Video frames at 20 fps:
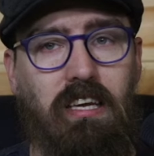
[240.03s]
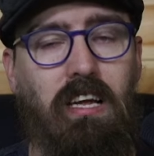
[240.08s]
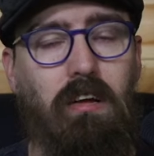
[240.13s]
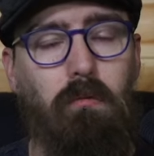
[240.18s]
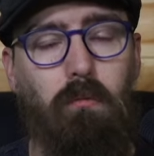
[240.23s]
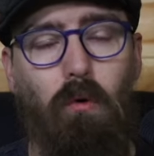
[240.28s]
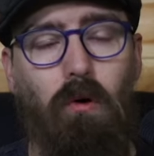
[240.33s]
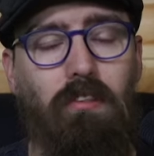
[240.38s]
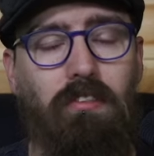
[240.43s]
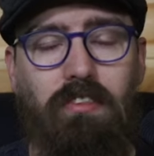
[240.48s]
is,
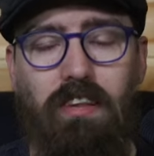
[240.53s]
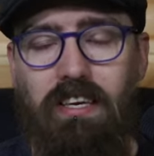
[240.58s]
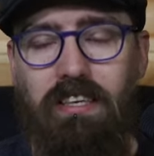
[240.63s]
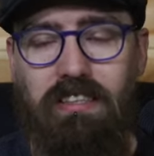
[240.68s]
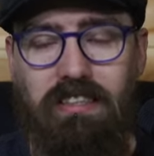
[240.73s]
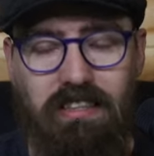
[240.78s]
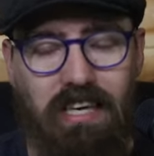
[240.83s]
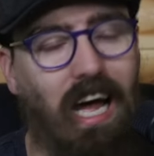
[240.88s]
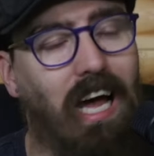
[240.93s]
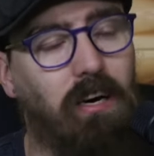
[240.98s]
once this
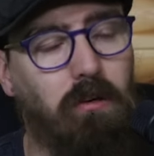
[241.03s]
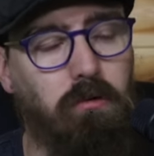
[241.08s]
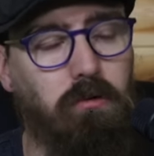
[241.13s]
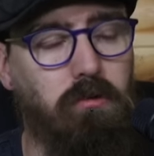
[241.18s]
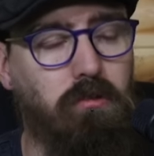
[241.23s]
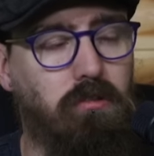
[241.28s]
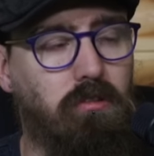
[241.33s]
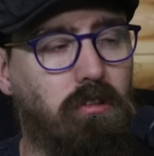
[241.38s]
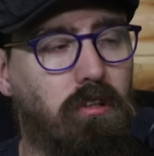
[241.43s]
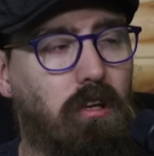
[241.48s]

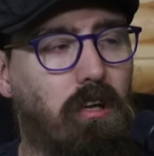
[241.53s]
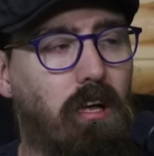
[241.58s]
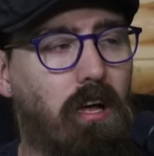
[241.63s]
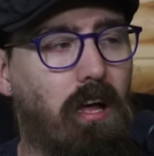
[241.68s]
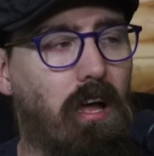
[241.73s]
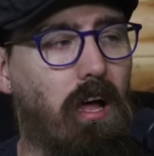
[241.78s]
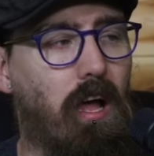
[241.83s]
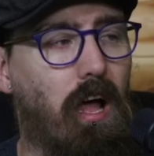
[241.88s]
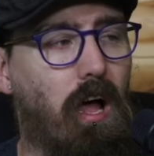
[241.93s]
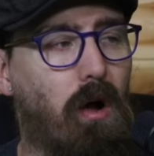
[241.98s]
gels,
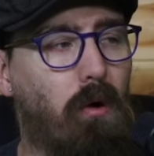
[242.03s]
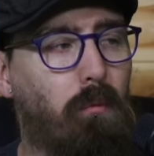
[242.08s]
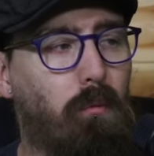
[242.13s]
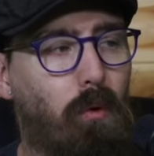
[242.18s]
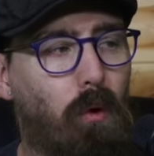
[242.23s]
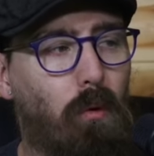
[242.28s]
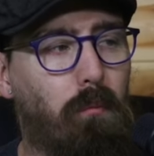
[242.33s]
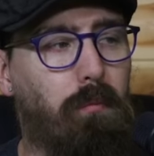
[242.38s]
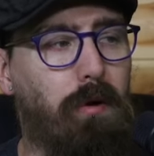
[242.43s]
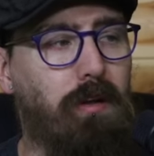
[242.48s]

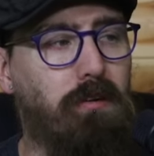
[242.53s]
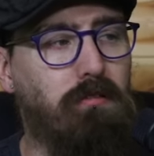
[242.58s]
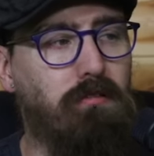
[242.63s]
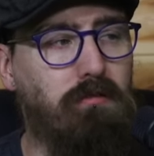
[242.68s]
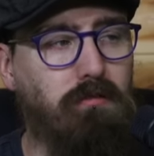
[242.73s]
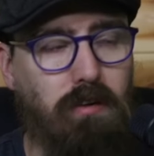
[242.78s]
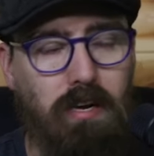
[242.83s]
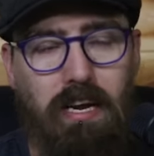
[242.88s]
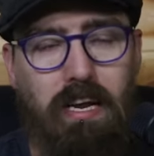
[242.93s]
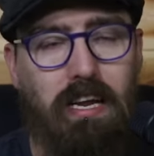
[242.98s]
will be
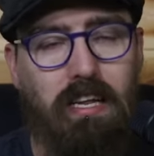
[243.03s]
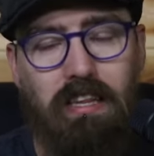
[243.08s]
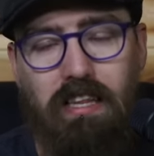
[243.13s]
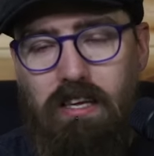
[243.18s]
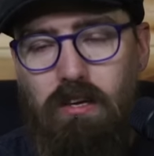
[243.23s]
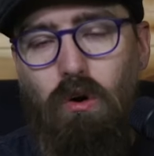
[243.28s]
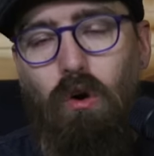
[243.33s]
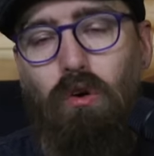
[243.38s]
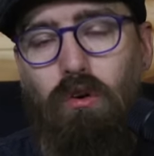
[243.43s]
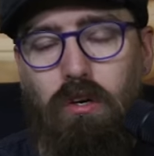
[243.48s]
really
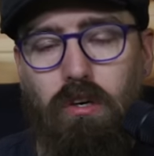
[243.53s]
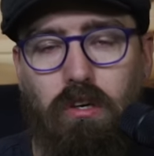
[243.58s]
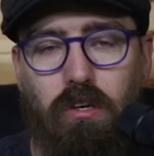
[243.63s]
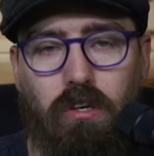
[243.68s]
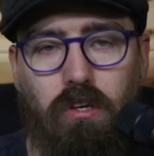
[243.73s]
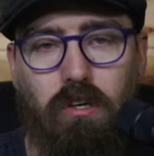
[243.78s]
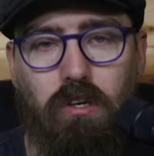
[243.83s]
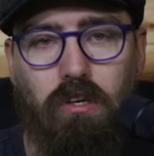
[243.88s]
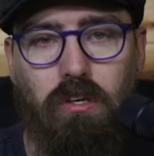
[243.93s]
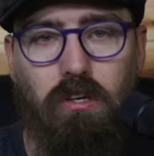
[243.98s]
good,
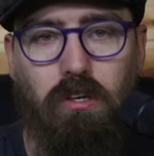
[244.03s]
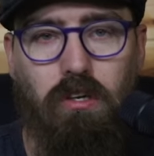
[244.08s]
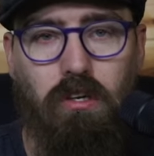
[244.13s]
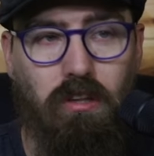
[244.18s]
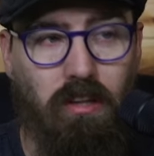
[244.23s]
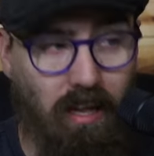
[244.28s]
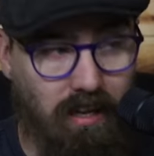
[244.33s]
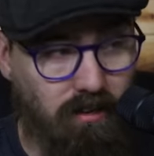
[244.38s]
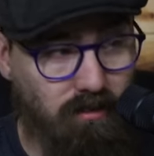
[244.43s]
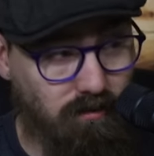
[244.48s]

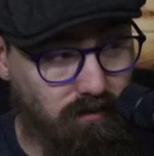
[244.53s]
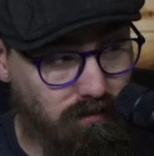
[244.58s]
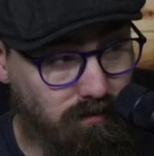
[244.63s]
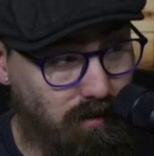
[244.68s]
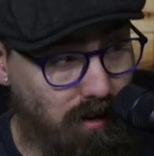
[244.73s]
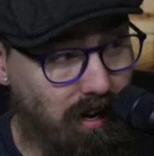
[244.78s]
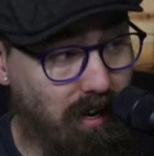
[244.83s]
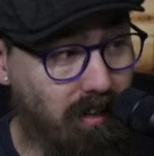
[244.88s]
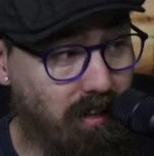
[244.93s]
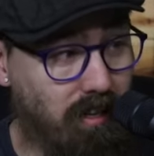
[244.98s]
like
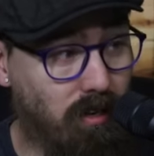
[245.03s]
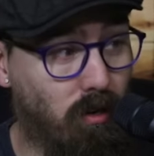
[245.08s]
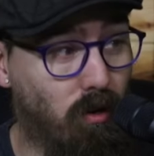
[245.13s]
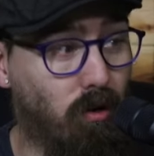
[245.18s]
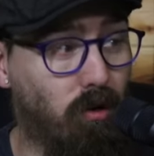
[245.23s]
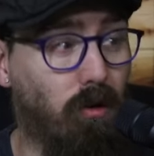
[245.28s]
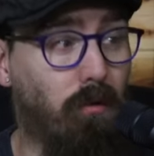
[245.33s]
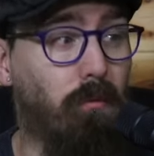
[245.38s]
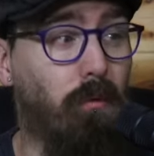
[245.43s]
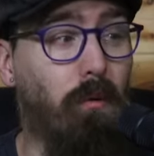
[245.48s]
really
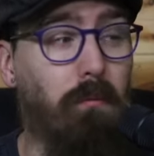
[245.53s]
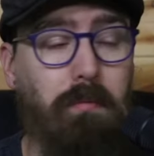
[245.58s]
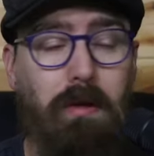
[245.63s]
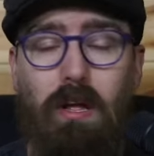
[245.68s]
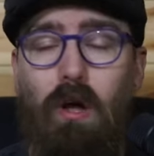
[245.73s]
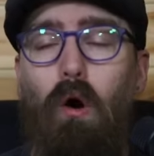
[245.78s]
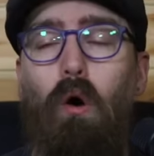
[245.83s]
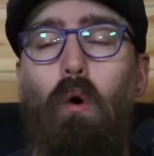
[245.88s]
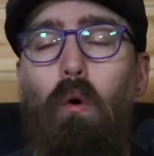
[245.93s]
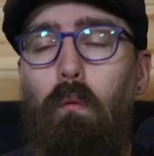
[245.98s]
good. Will
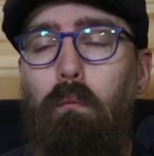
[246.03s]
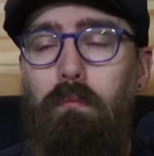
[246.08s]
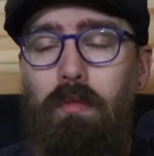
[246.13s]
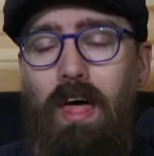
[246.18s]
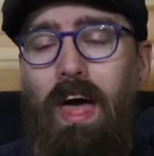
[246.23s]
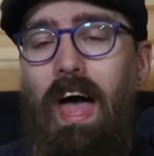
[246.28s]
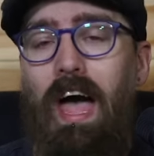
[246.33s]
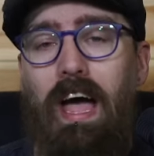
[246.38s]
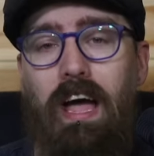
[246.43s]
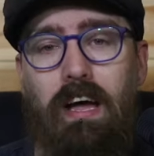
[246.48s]
be up
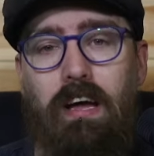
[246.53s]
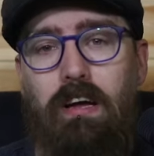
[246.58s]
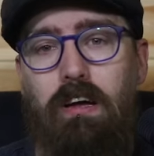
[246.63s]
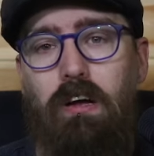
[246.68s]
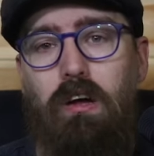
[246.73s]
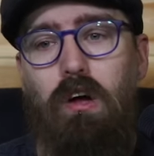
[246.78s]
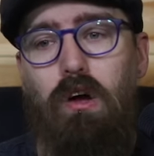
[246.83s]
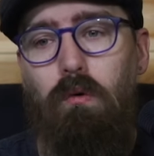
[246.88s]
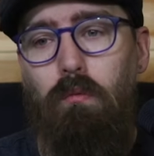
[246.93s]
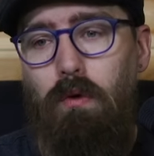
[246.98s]
there
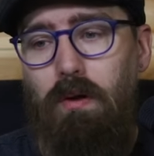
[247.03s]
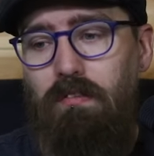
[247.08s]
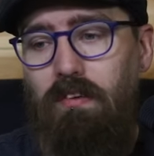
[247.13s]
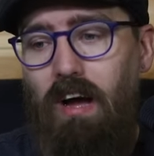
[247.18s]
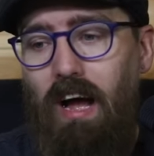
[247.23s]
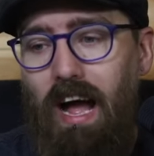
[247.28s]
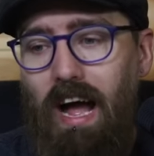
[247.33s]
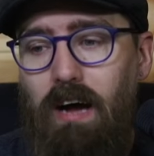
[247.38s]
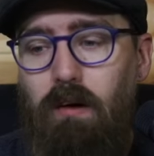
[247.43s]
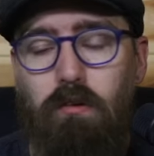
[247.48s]
with
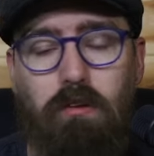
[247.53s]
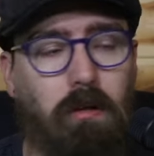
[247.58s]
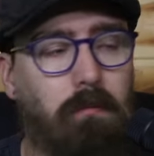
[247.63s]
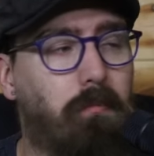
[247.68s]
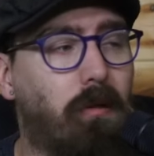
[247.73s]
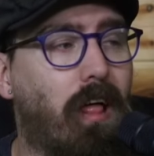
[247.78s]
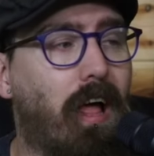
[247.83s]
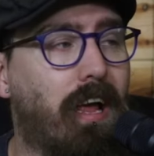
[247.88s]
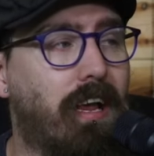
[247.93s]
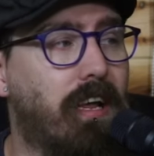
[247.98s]
how to
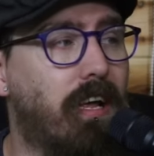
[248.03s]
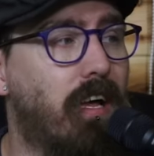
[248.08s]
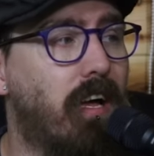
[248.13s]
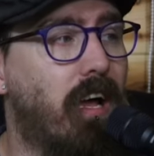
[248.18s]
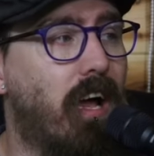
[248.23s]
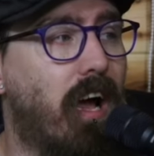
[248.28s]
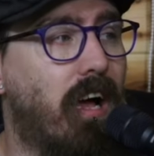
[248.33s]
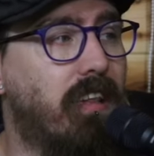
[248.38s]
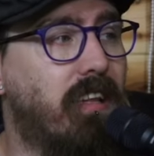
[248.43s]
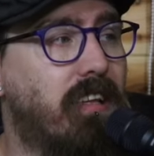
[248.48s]
play.
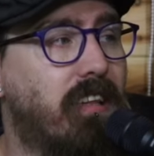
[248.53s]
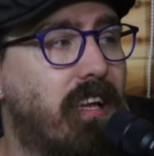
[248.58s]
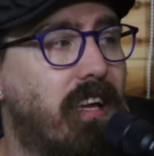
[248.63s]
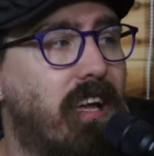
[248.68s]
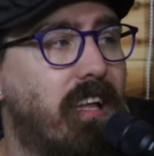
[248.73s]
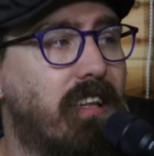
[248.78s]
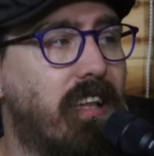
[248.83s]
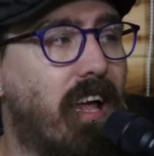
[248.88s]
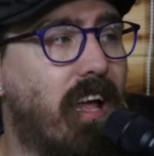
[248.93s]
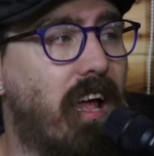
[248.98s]
And the thing
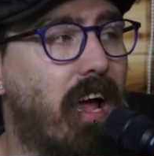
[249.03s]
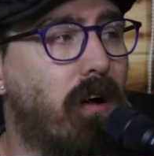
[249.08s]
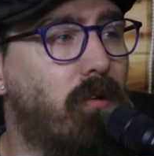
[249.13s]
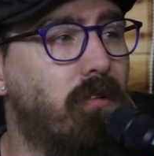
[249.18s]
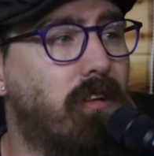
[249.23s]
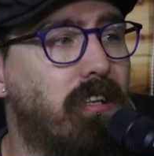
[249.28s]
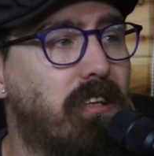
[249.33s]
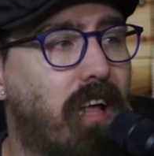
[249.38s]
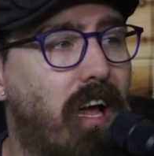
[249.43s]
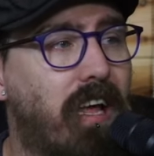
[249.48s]
is, it
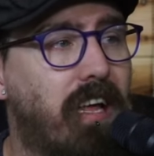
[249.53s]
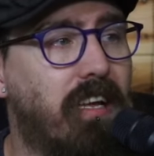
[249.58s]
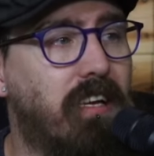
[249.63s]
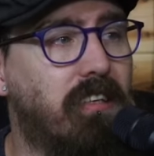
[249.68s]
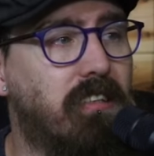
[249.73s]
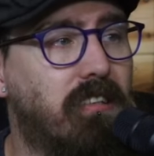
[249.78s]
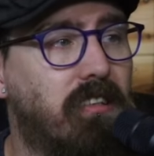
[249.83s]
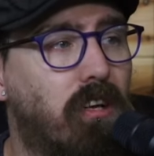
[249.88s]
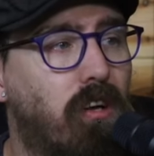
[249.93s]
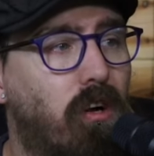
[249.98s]
only
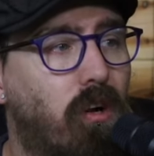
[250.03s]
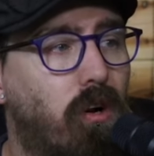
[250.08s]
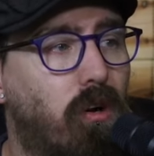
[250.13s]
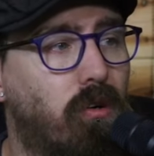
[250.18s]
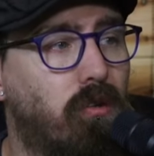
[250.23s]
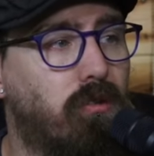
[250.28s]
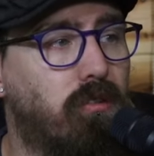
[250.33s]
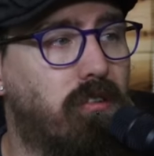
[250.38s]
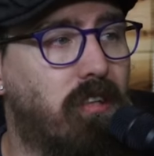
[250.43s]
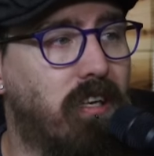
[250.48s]
takes
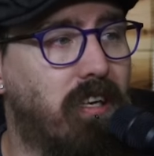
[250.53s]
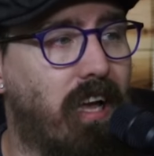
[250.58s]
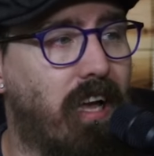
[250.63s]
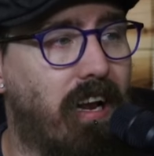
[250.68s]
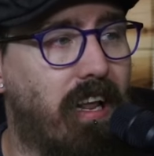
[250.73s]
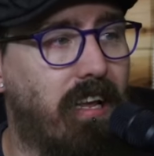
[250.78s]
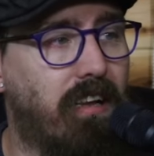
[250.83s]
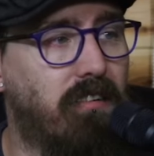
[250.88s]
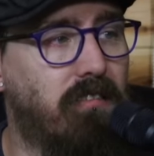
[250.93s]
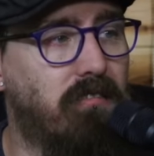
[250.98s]
us to get
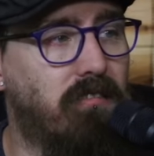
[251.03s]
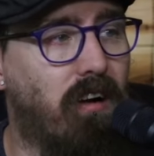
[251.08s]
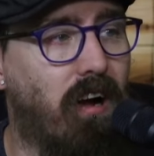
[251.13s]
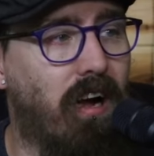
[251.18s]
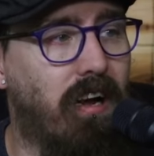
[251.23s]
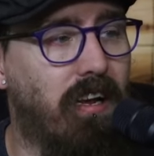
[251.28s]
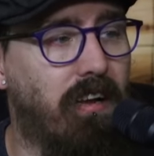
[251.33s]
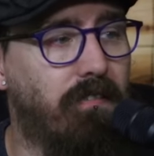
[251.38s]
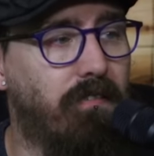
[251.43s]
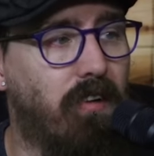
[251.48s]
it
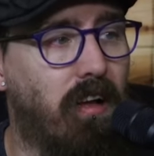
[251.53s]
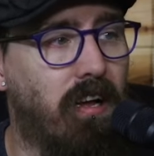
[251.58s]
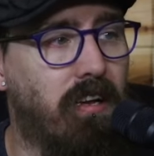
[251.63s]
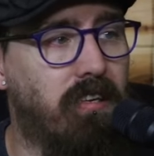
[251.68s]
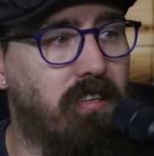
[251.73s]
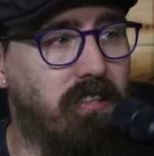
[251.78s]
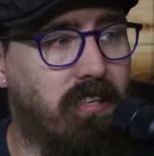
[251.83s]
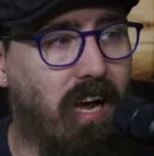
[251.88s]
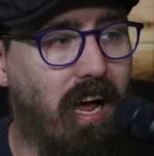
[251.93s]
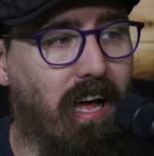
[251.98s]
right
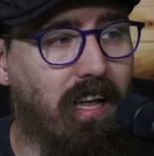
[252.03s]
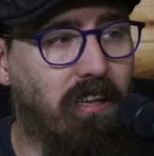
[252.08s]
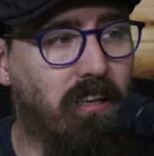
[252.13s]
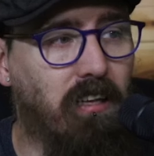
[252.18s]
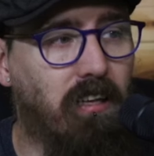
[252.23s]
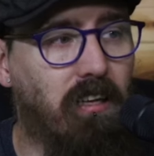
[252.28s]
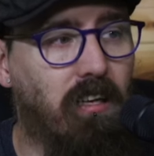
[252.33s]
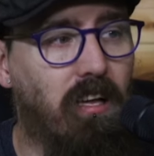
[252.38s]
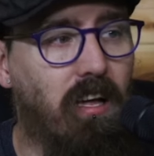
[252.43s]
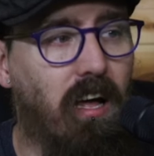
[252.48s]
and gel,
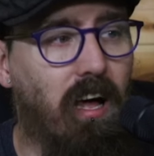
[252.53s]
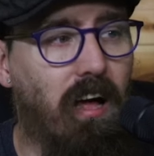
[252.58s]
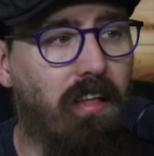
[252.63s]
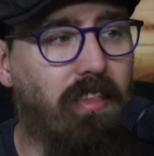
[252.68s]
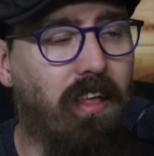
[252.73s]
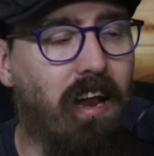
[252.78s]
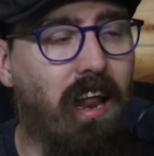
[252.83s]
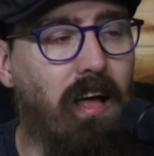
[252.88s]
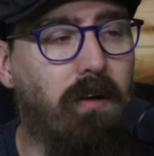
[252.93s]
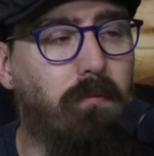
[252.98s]
and
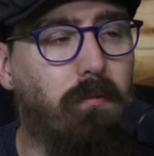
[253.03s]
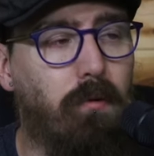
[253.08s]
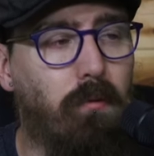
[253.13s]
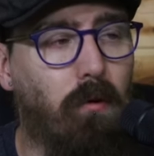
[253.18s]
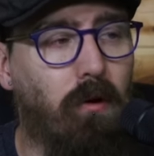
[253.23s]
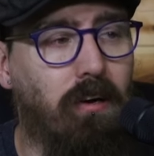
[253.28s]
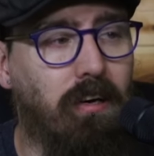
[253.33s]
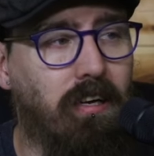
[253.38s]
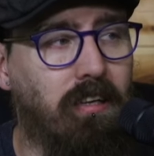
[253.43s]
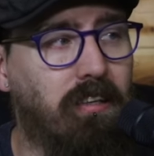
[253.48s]
then
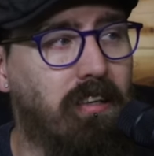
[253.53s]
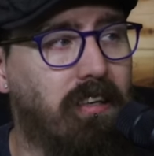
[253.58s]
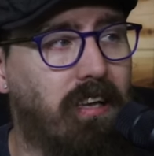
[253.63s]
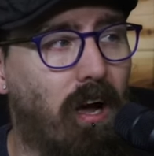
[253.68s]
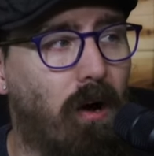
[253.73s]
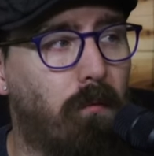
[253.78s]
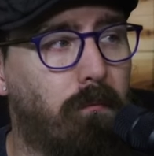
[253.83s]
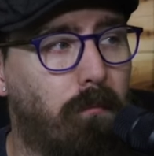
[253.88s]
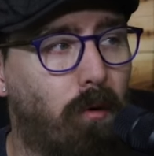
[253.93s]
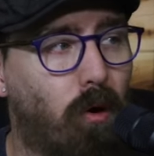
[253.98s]
everyone can
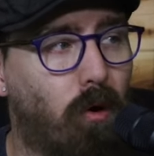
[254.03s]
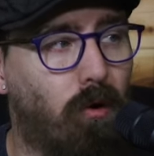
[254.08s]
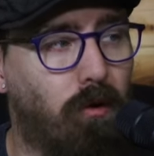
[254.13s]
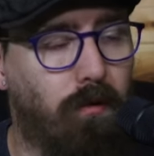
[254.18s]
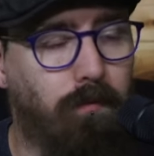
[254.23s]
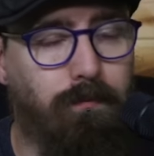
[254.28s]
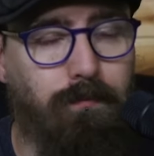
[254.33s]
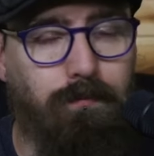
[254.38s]
get on board.